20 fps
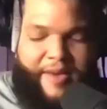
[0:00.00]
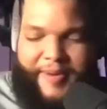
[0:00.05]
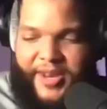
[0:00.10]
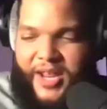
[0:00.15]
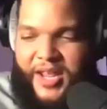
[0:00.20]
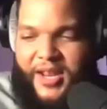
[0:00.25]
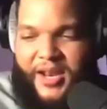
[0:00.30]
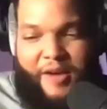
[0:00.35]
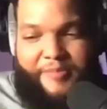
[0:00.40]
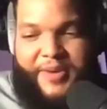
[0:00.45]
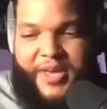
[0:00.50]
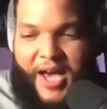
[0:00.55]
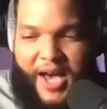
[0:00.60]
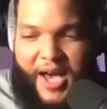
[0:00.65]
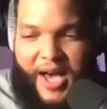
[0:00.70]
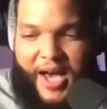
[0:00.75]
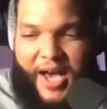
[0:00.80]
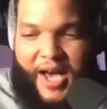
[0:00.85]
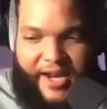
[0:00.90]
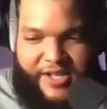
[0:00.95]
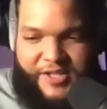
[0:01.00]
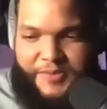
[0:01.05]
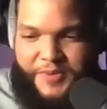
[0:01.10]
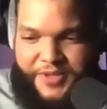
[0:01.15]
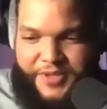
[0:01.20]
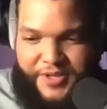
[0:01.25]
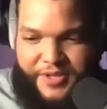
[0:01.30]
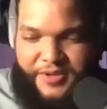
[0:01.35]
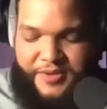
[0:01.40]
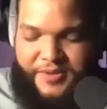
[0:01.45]
the same. And I'll be
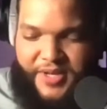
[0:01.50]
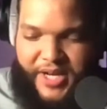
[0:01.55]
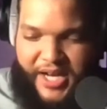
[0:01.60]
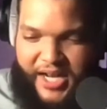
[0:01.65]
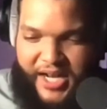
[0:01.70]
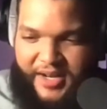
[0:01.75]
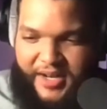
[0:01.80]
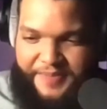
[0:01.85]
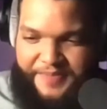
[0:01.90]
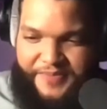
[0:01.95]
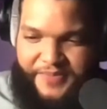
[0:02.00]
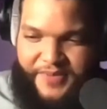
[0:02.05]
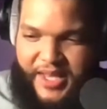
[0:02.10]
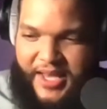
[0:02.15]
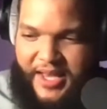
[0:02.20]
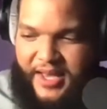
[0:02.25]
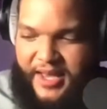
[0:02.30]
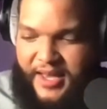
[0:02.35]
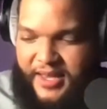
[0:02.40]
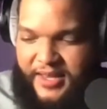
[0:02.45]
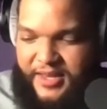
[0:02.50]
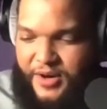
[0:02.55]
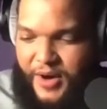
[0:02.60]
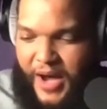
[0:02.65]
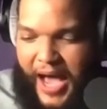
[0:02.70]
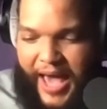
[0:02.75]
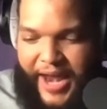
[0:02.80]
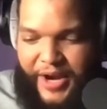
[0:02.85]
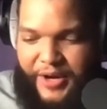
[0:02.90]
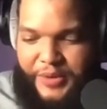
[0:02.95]
honest with you, you
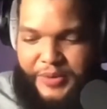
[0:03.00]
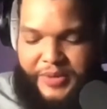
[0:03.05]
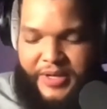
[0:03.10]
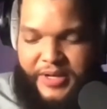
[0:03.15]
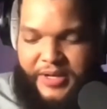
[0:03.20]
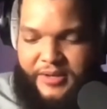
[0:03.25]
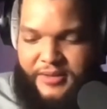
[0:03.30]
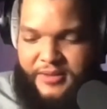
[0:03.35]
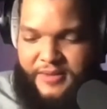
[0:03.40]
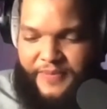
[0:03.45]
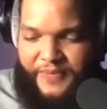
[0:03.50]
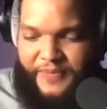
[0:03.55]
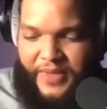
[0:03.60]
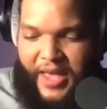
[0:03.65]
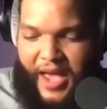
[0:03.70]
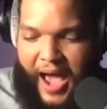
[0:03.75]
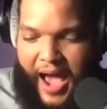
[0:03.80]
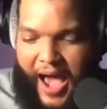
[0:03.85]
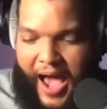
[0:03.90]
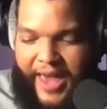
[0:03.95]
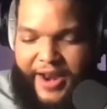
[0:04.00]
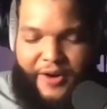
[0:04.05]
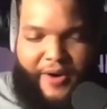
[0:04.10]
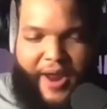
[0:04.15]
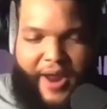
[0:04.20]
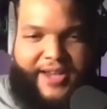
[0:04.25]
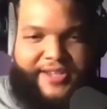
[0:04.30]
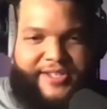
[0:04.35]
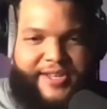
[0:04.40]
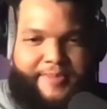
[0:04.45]
know, I don't
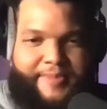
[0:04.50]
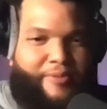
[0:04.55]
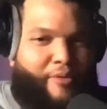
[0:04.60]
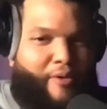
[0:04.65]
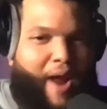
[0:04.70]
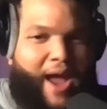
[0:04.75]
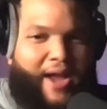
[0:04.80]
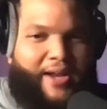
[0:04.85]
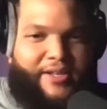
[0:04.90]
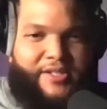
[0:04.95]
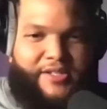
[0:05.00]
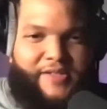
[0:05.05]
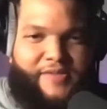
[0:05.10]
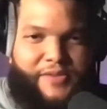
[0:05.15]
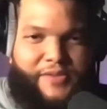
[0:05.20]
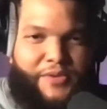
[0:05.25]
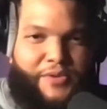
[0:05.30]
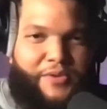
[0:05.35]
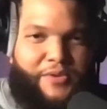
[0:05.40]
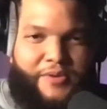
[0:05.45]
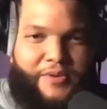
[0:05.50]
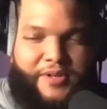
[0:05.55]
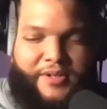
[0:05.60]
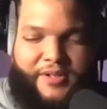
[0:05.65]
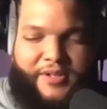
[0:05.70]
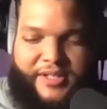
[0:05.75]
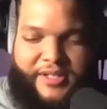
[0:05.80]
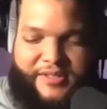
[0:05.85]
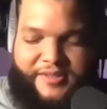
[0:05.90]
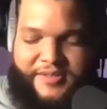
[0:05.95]
actually practice
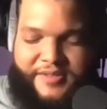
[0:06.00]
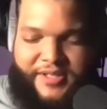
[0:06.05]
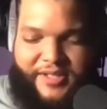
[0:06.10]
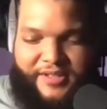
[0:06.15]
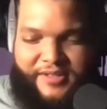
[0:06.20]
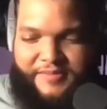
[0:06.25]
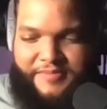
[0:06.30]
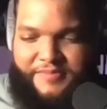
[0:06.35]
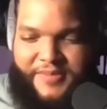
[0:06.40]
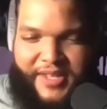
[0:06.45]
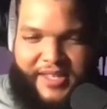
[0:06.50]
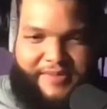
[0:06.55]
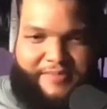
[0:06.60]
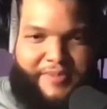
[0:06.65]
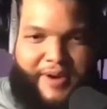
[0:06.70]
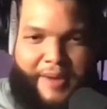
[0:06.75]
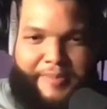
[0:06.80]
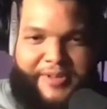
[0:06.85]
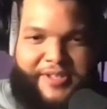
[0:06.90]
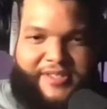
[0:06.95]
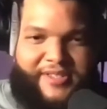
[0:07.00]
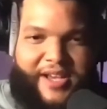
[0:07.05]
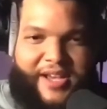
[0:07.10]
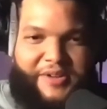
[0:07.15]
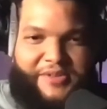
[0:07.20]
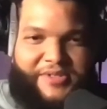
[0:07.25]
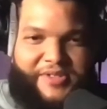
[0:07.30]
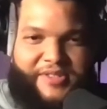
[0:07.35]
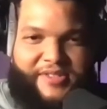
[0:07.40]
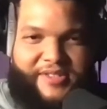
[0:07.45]
flugelhorn. That probably
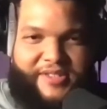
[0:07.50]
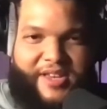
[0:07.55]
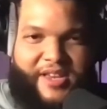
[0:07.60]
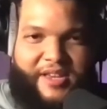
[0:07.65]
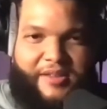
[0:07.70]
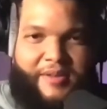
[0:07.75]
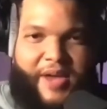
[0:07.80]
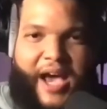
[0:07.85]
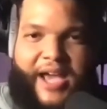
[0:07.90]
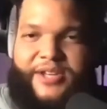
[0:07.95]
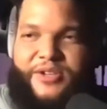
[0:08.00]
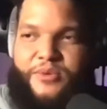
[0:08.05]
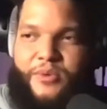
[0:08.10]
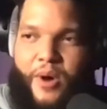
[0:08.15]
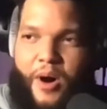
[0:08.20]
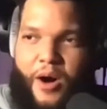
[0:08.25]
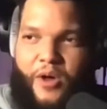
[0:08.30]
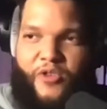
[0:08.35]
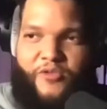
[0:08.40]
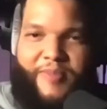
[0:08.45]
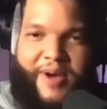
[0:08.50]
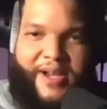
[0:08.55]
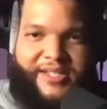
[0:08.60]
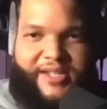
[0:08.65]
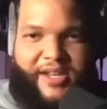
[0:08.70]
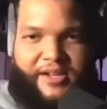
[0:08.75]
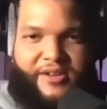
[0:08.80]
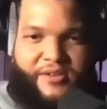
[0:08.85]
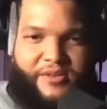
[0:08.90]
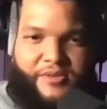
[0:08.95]
sounds insane. I do all of my
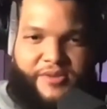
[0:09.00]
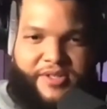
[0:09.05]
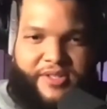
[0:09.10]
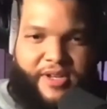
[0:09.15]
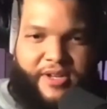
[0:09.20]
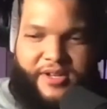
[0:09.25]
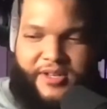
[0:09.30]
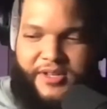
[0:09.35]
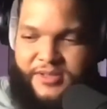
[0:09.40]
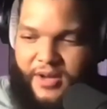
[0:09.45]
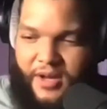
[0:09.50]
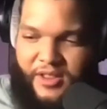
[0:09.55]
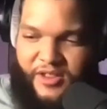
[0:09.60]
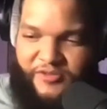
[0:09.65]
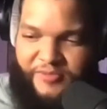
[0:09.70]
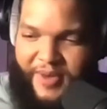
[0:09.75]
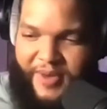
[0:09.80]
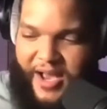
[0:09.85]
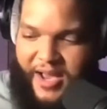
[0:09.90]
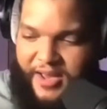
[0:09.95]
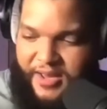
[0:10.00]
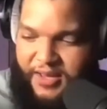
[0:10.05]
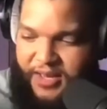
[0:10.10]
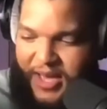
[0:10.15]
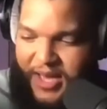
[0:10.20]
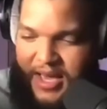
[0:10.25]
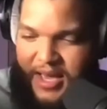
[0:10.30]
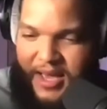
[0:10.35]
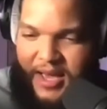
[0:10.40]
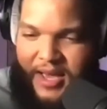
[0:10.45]
technical studies, all of my
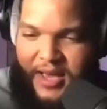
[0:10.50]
